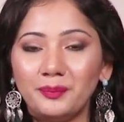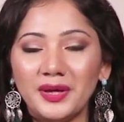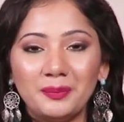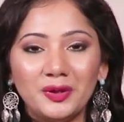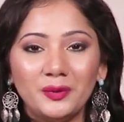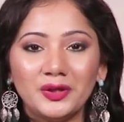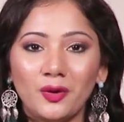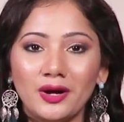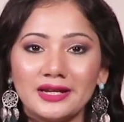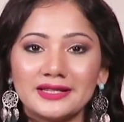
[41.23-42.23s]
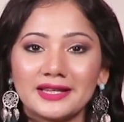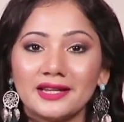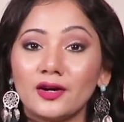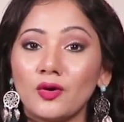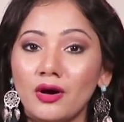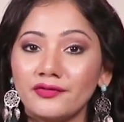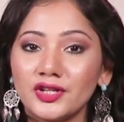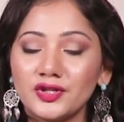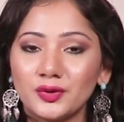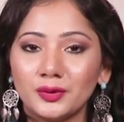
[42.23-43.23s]
People with oily skin are
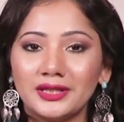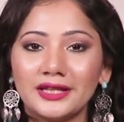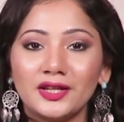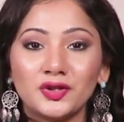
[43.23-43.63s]
often told that